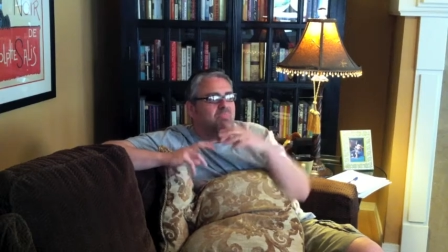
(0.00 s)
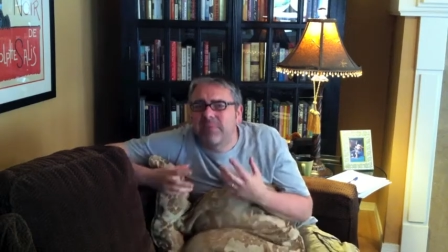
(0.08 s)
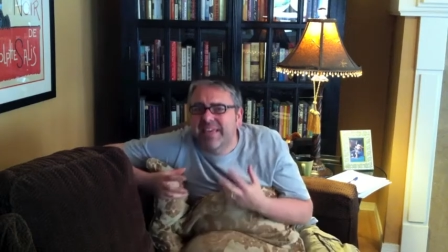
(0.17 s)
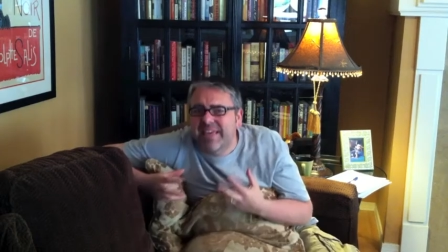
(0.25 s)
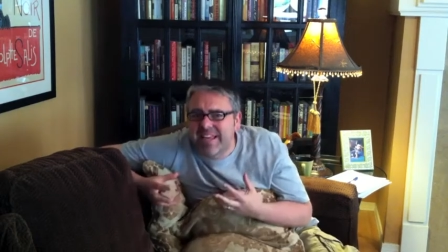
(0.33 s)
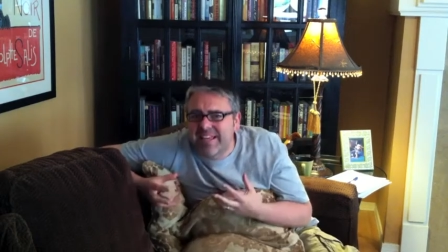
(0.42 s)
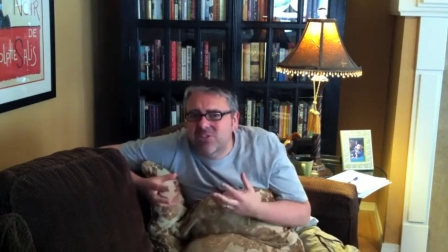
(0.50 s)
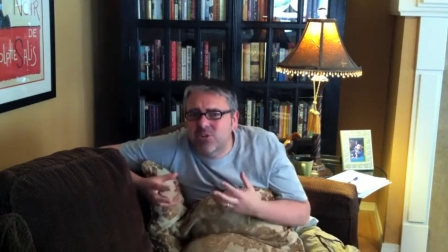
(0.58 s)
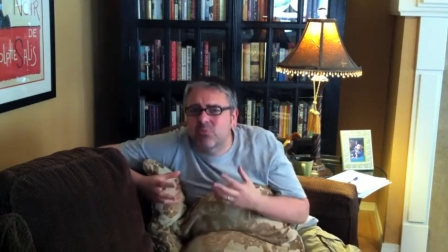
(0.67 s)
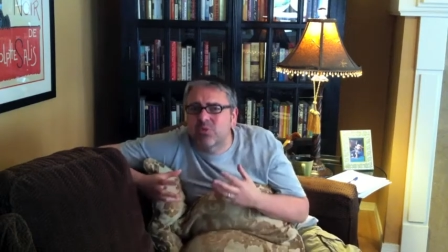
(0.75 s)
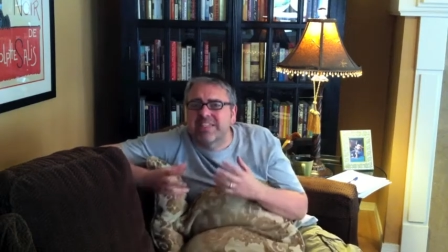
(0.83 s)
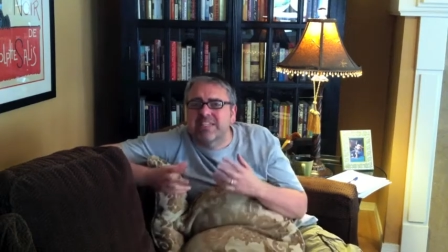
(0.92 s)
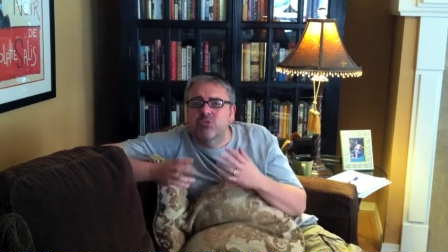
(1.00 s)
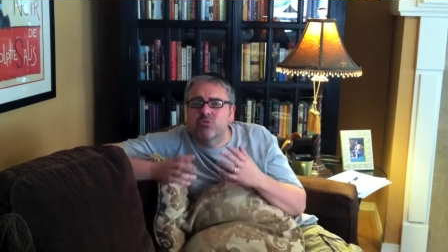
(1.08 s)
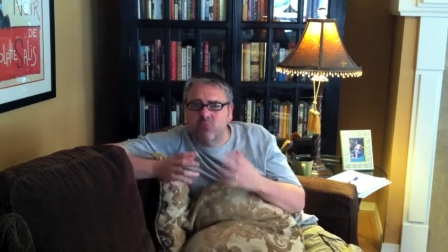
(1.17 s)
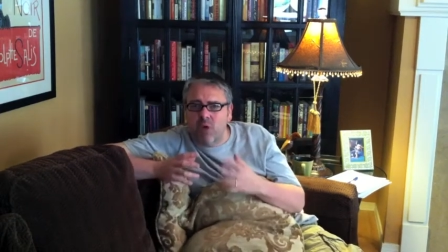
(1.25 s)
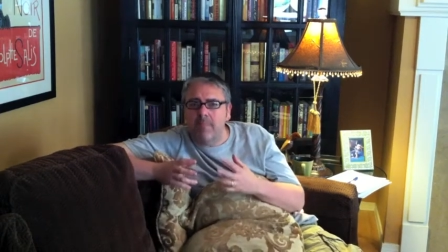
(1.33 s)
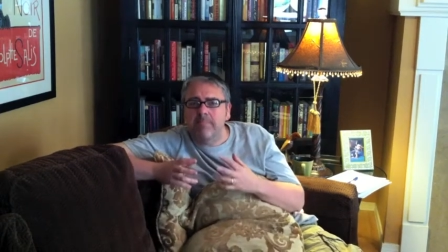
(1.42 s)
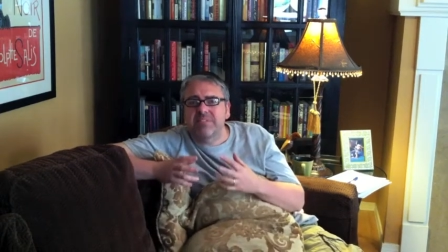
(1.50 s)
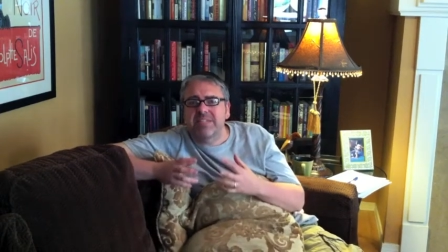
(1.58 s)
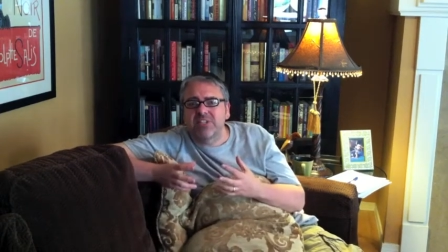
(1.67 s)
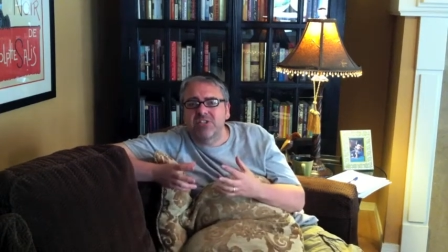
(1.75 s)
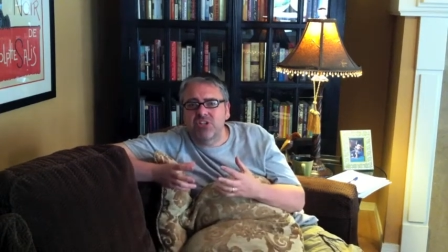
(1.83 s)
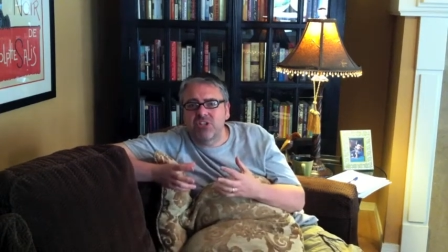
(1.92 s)
Beginnings are really drummed
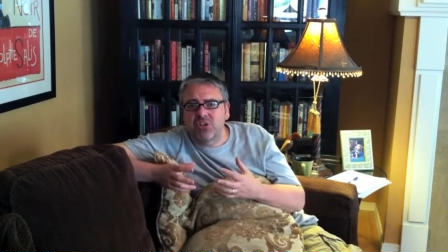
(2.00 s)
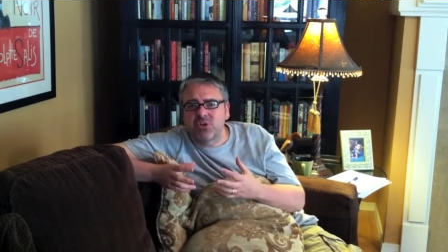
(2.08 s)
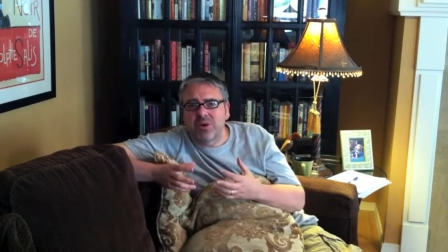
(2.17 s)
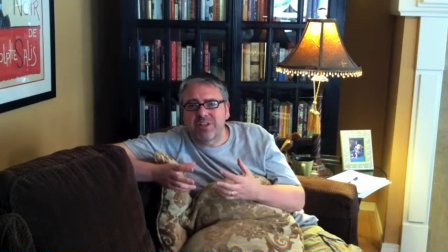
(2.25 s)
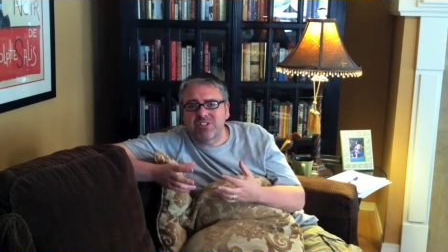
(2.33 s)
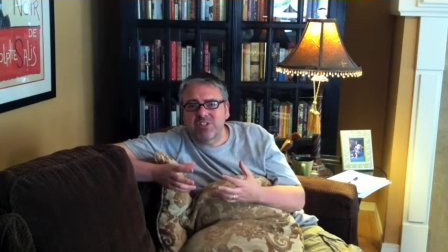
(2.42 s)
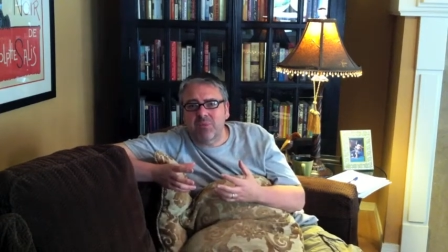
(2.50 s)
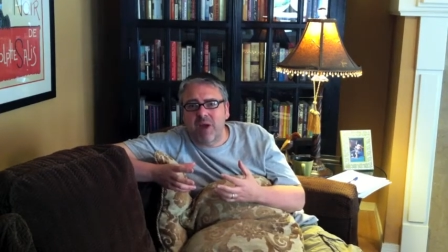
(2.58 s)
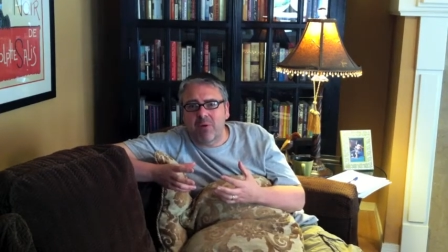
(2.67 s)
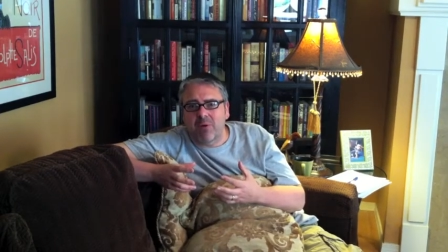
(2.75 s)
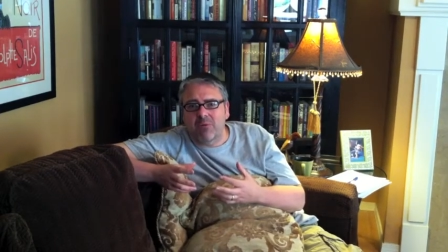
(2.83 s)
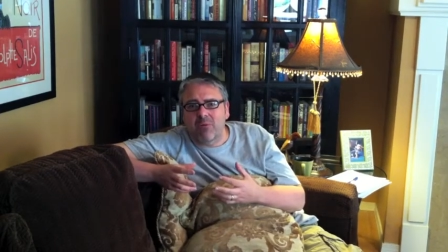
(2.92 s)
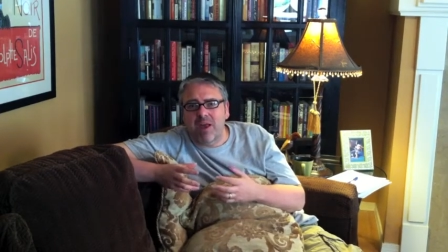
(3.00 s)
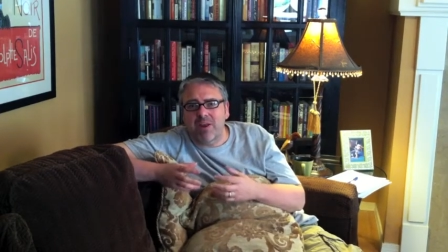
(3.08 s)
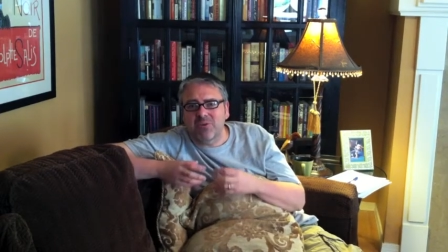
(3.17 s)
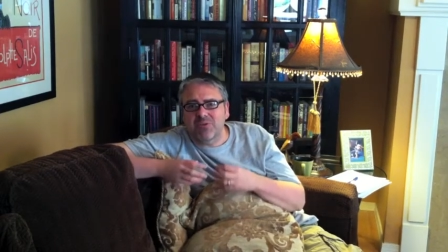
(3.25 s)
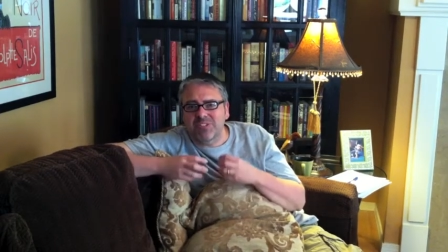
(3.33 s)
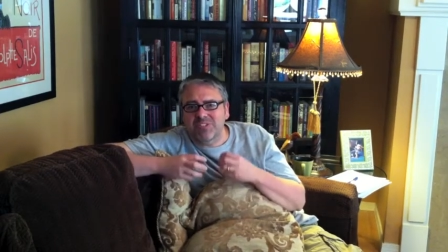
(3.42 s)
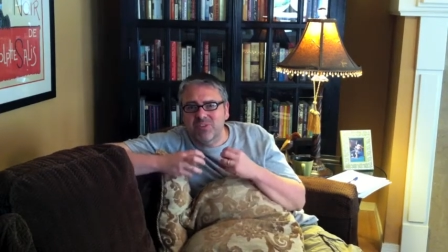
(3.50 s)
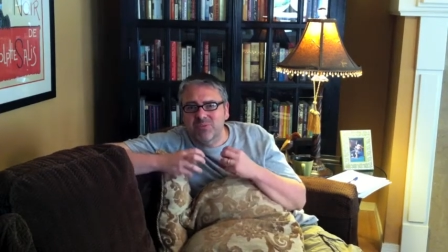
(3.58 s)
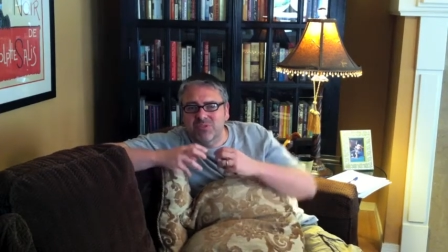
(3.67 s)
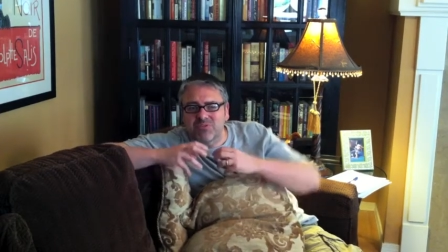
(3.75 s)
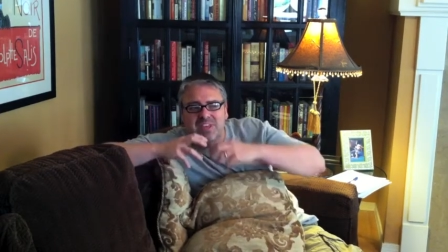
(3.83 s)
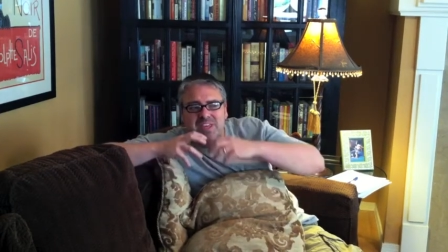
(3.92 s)
into you as aspiring writers in terms of